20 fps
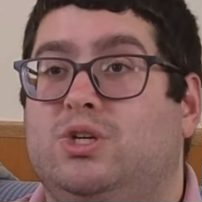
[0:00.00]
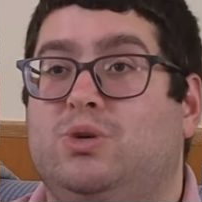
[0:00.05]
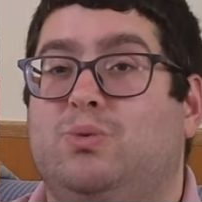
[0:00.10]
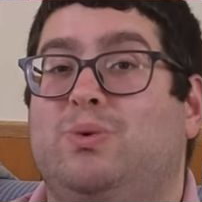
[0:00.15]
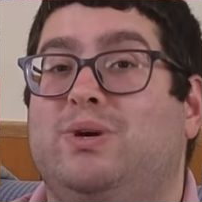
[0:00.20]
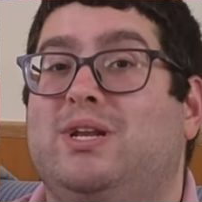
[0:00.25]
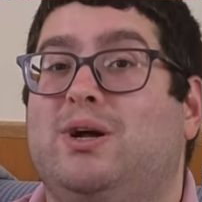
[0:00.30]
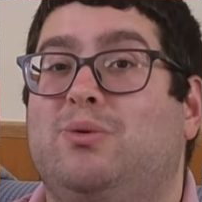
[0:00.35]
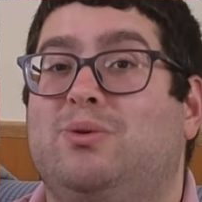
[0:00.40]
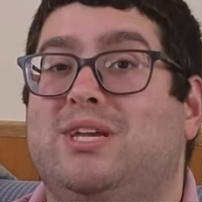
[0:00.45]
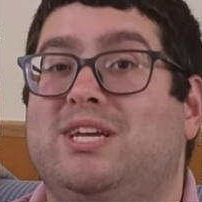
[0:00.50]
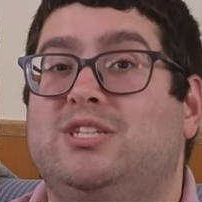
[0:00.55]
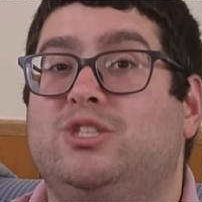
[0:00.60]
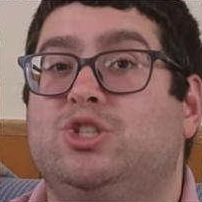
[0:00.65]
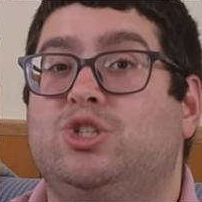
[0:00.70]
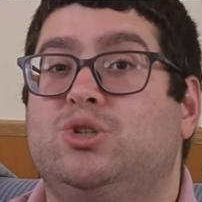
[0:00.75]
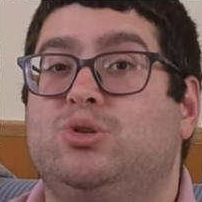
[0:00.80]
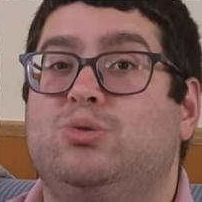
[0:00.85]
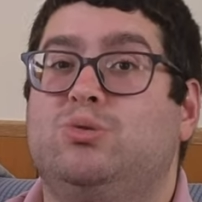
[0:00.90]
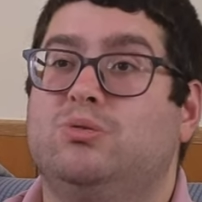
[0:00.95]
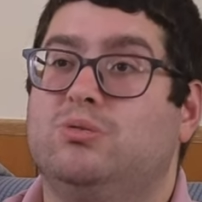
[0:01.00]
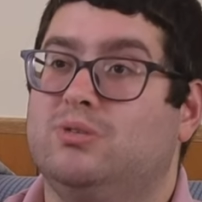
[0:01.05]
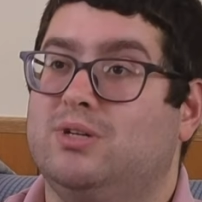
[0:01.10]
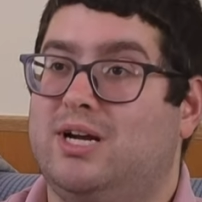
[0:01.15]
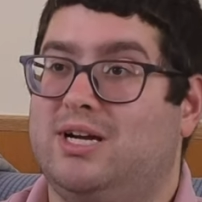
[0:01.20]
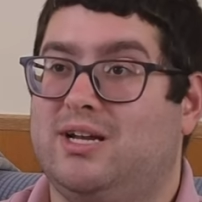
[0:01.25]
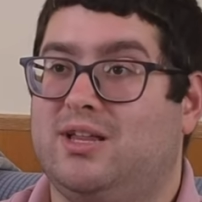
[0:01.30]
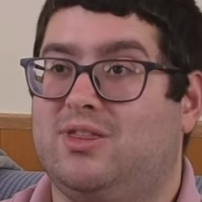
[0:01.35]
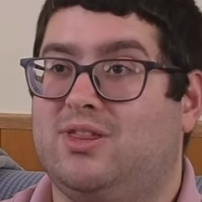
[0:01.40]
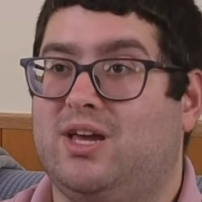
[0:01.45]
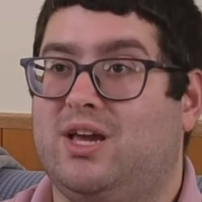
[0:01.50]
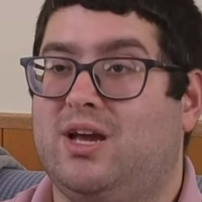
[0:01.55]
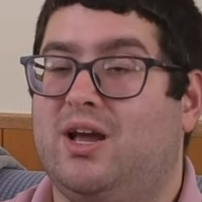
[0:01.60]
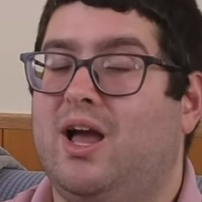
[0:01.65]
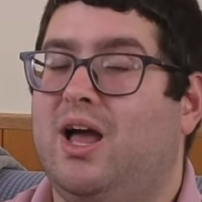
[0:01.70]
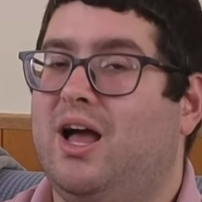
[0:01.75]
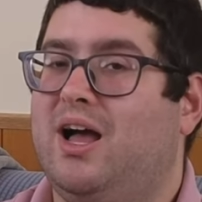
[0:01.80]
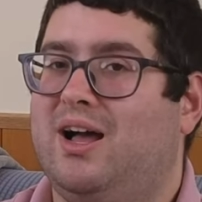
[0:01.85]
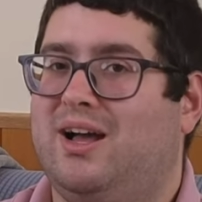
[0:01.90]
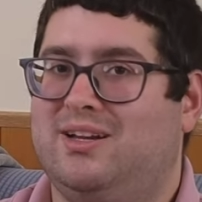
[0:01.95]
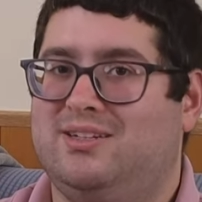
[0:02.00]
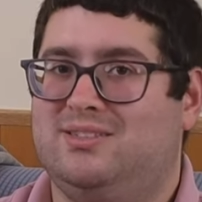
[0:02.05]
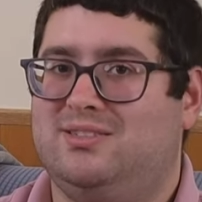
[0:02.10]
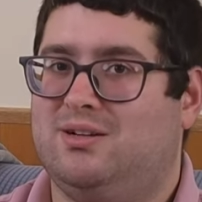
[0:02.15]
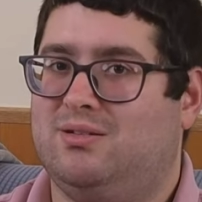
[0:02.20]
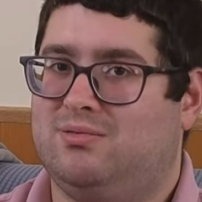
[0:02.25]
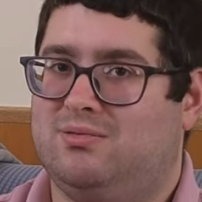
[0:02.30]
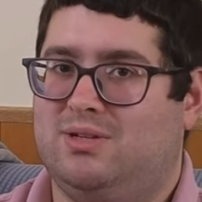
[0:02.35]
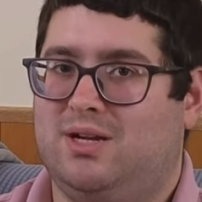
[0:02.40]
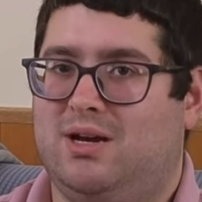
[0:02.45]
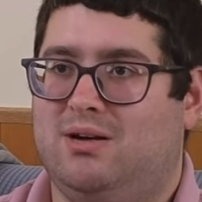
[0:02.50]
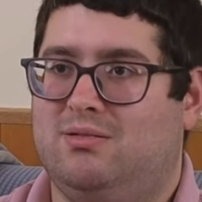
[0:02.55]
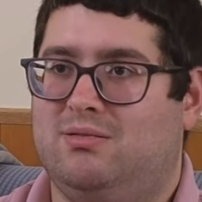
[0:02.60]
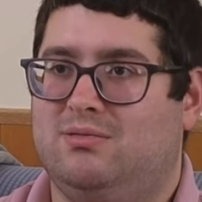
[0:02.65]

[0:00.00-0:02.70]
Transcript: We don't need you kind of thing. I don't know.